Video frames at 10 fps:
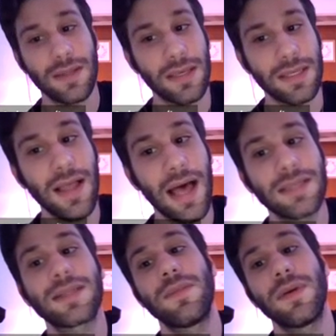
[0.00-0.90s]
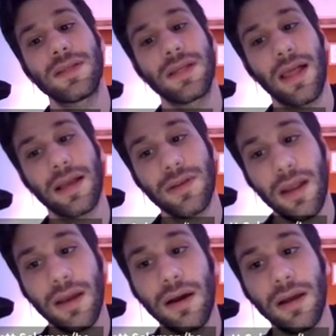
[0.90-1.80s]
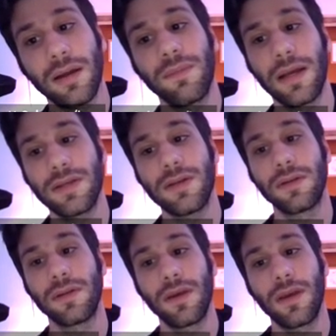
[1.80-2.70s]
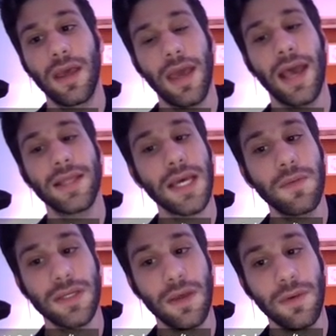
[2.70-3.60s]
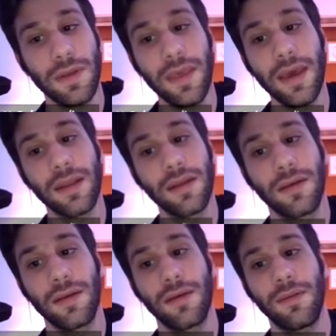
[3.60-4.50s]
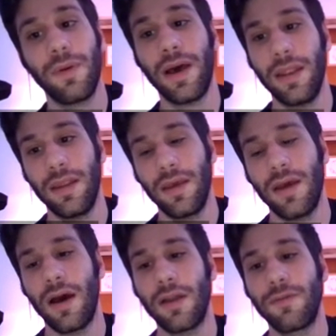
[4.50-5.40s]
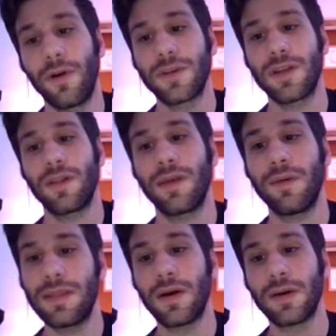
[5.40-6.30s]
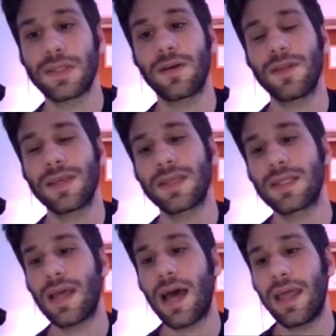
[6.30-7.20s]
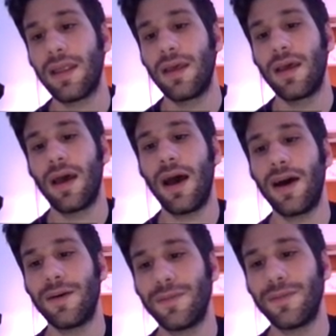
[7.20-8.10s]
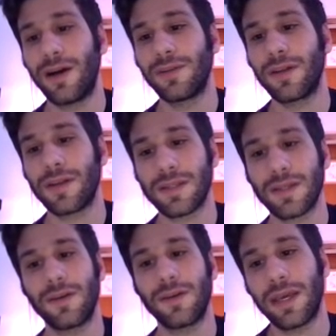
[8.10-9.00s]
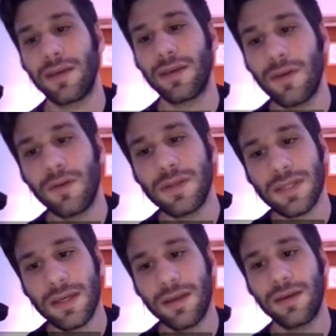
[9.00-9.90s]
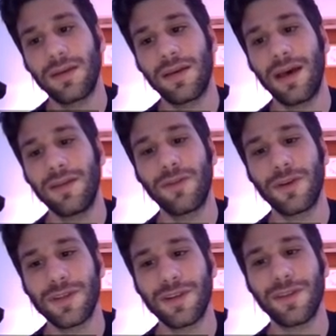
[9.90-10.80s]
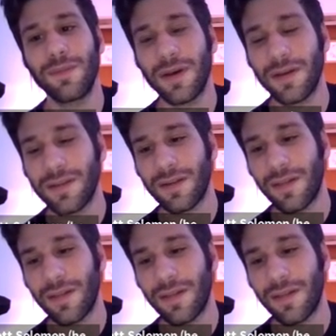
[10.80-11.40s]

in this class to build an electronic car by June. And I wish that we did, but unfortunately we don't. So this is not a realistic goal. Like, no one's gonna unfortunately build an